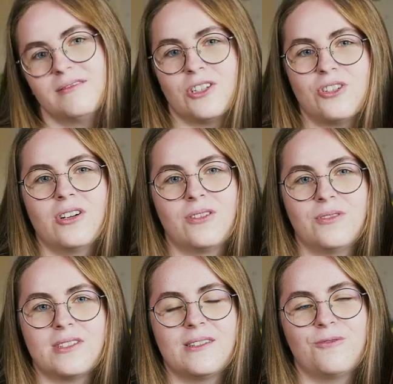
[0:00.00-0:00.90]
The shock
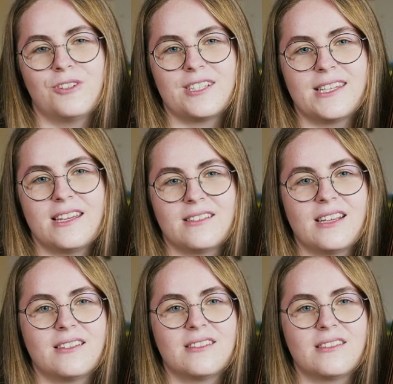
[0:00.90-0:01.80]
was the first thing
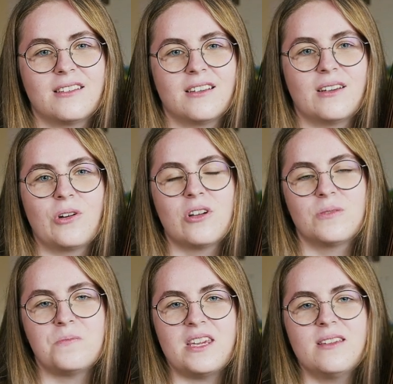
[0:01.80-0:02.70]
that
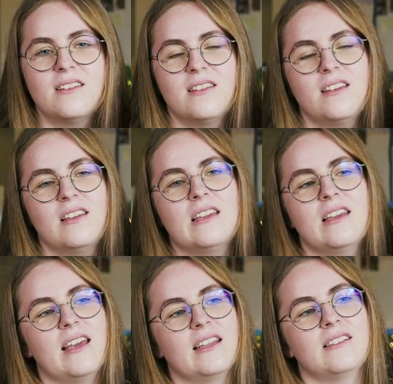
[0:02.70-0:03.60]
caught me,
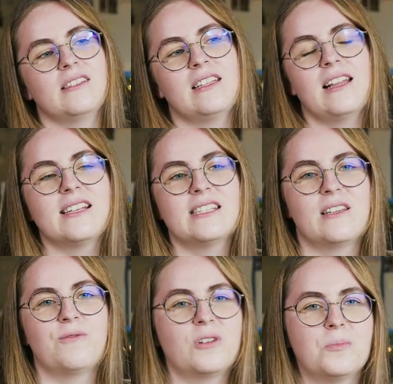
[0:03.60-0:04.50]
and it
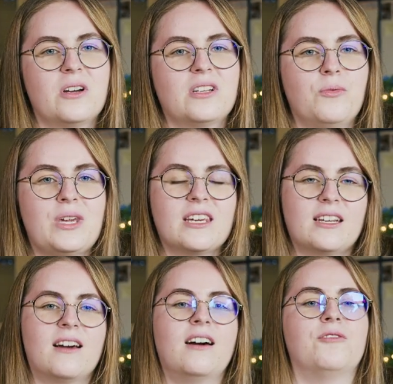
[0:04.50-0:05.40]
lasted for about a week and
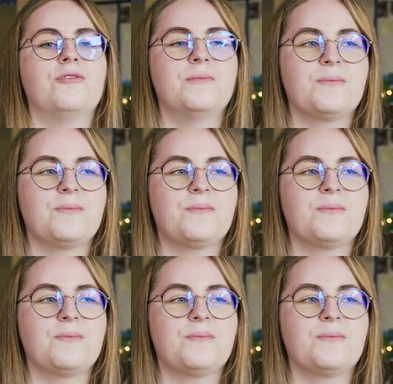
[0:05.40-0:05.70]
a half.